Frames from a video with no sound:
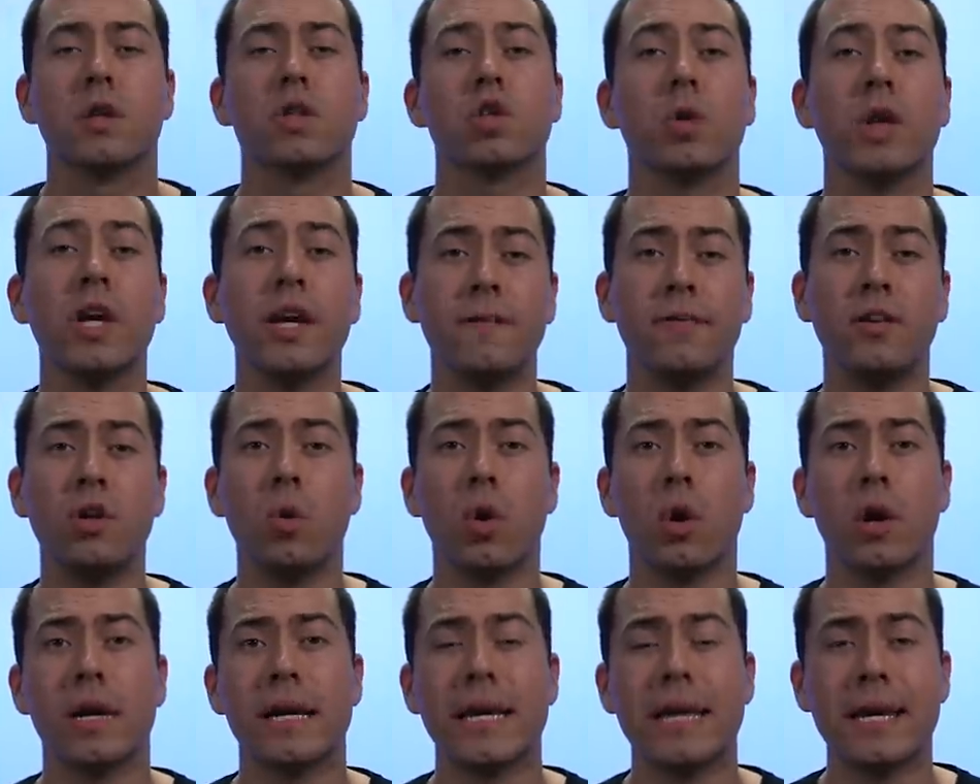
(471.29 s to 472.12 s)
So if you
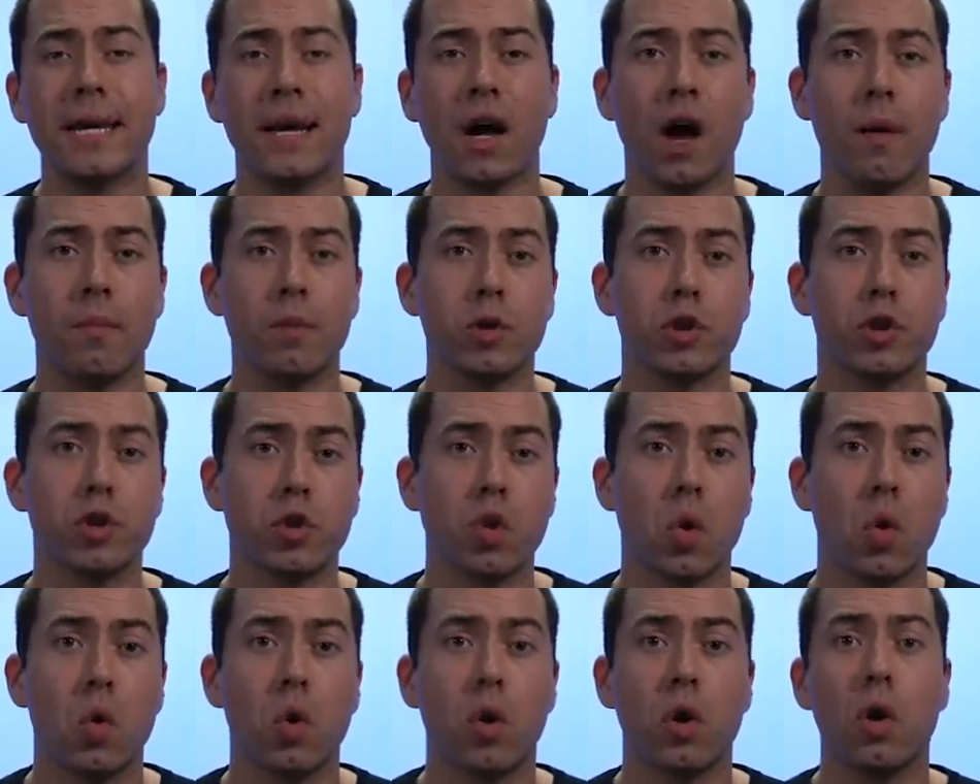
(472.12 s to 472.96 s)
are an e-commerce
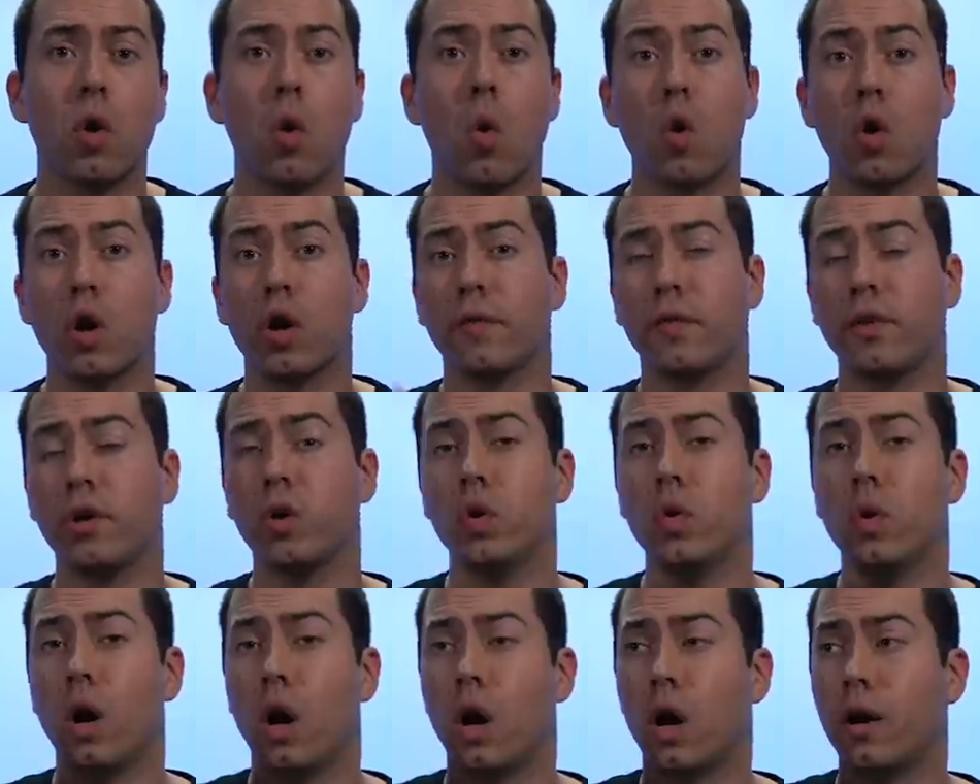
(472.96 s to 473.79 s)
store, or if
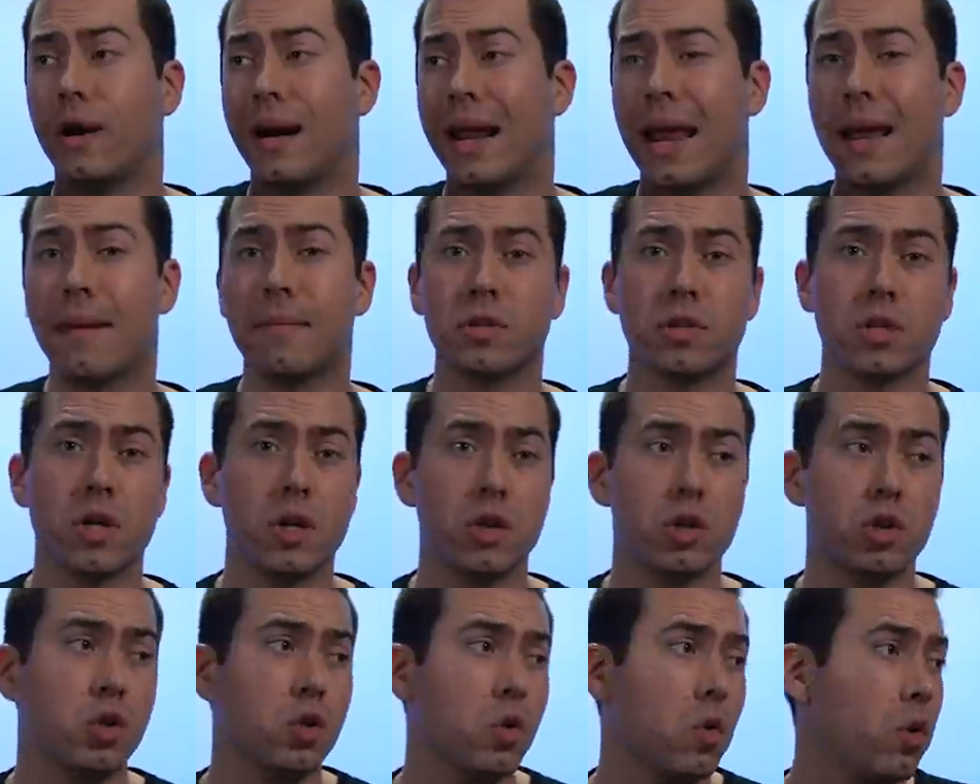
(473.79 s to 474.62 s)
you are an
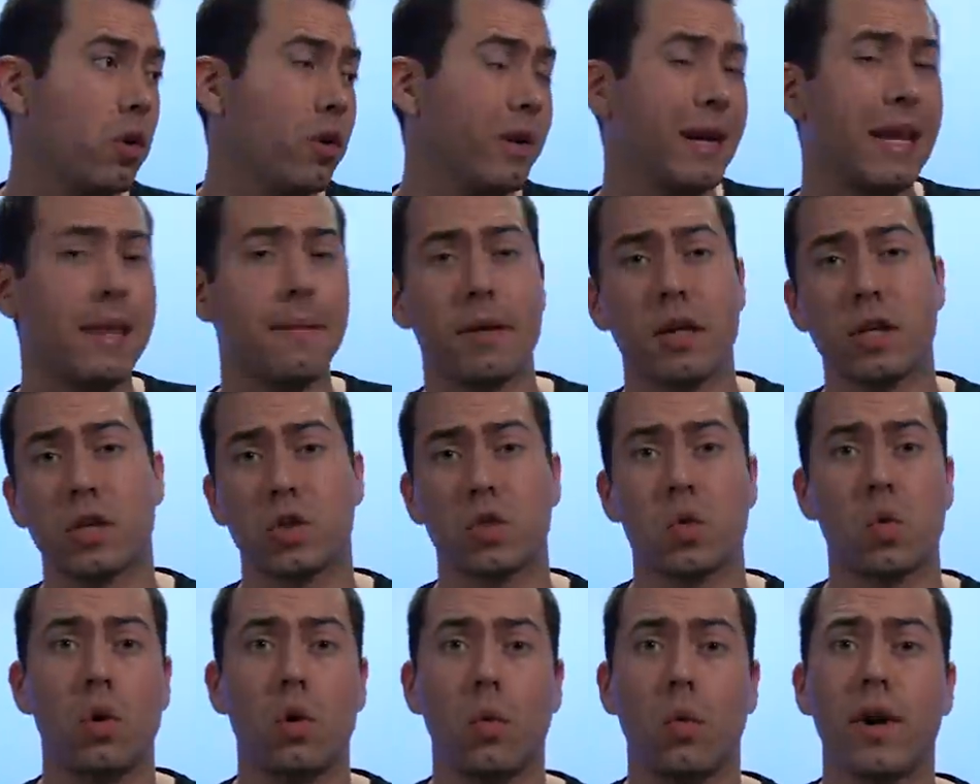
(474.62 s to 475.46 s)
Amazon store or an eBay
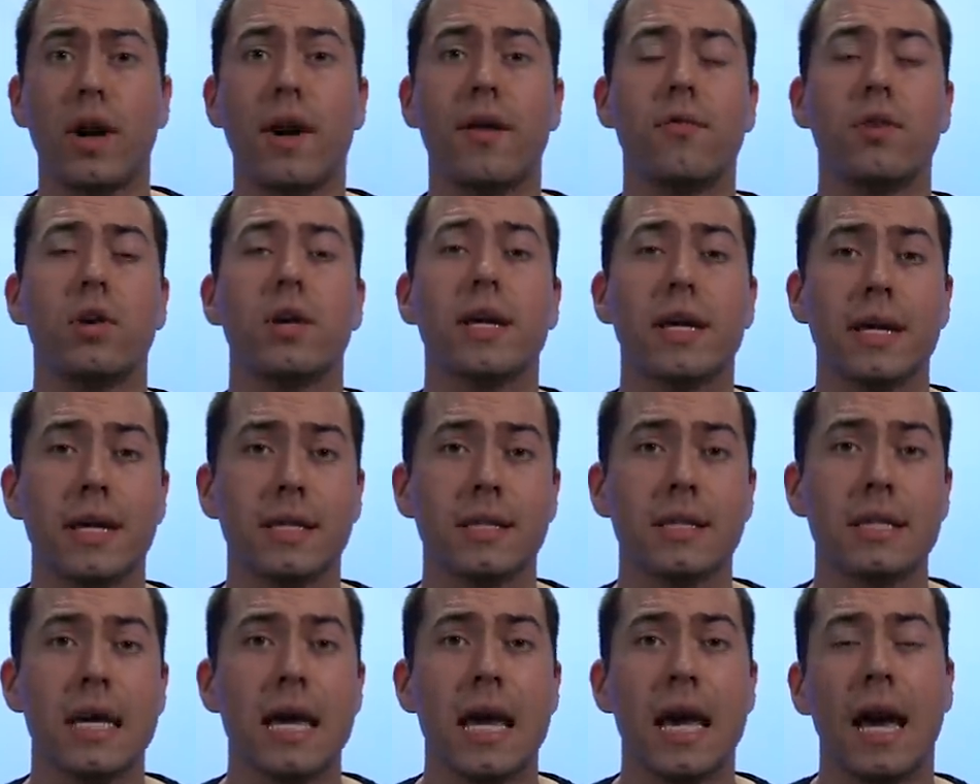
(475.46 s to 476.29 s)
store or whatever it
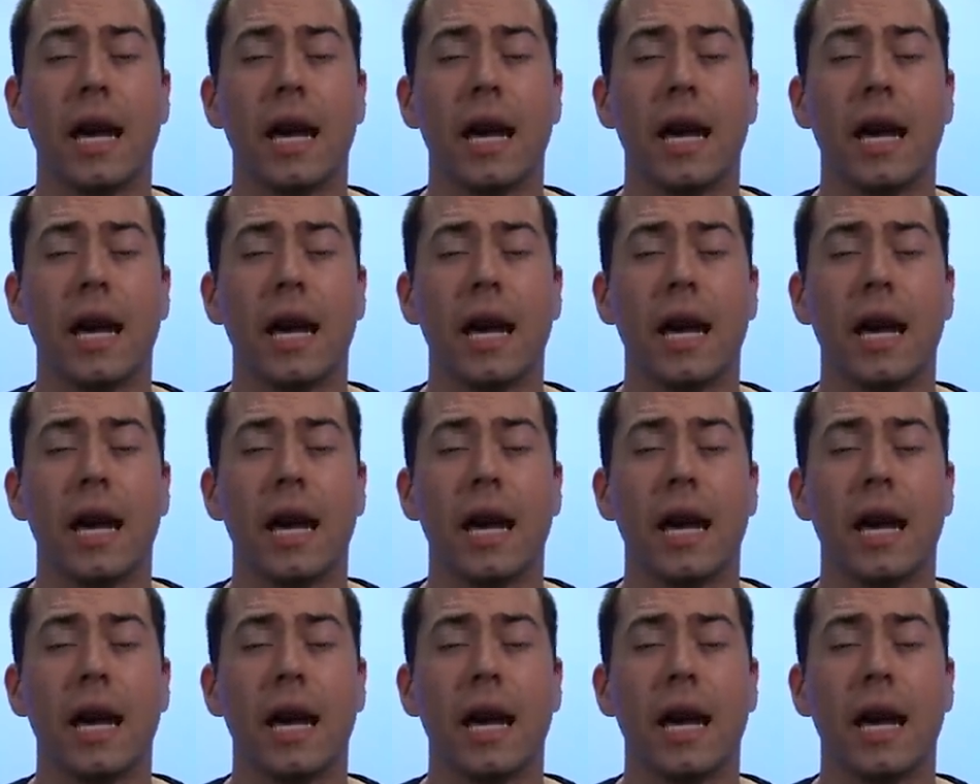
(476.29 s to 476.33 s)
is,